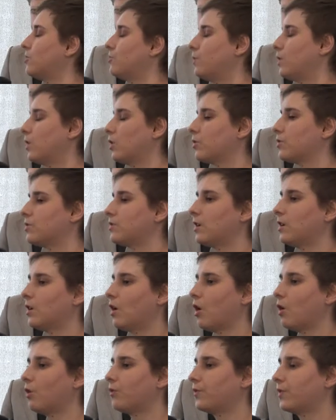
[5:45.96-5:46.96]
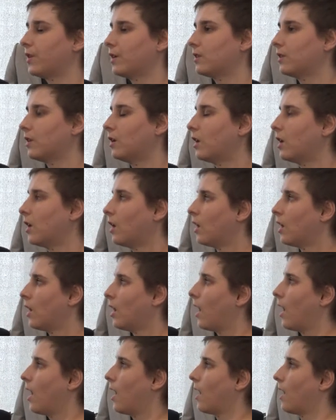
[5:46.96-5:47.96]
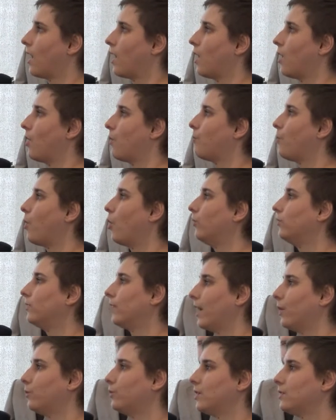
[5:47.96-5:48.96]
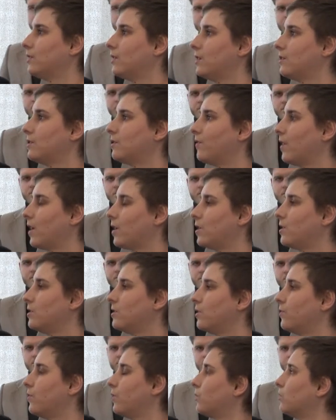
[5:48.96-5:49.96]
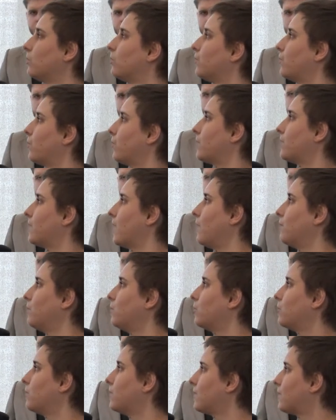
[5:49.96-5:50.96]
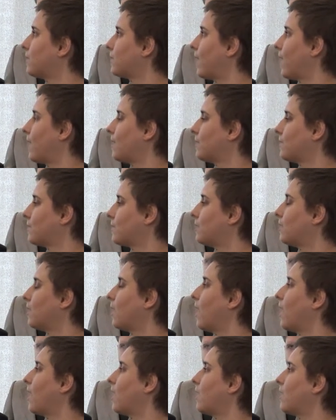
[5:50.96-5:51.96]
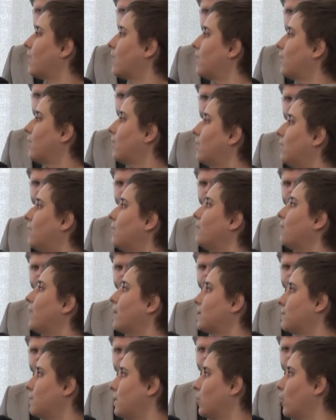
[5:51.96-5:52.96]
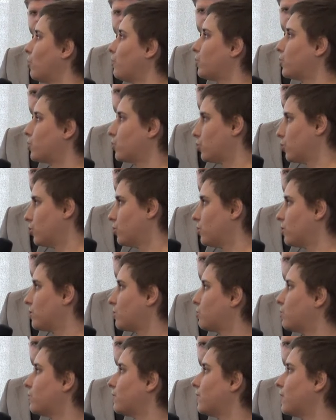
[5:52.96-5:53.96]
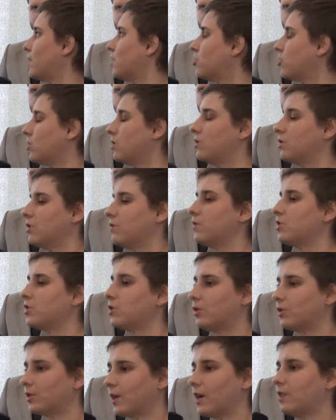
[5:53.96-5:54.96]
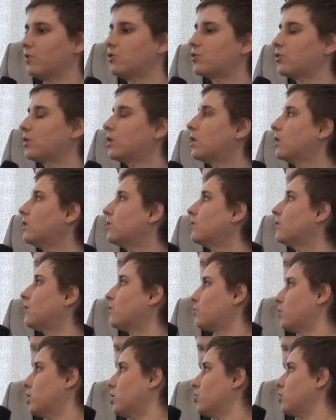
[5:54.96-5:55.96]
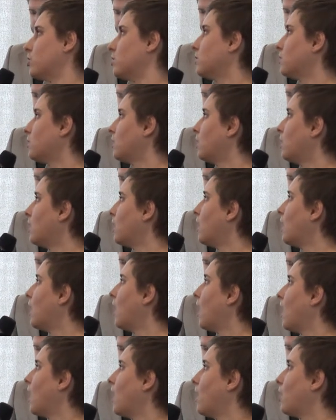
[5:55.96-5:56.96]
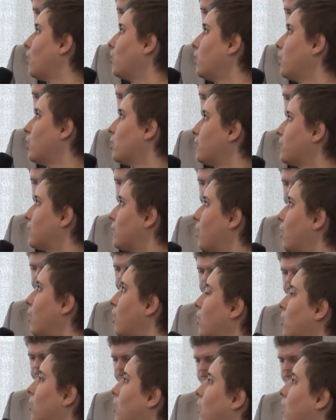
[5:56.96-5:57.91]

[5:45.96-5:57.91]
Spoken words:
because they often point out that it's very difficult for them to discuss investment opportunities with each individual country in the region. We also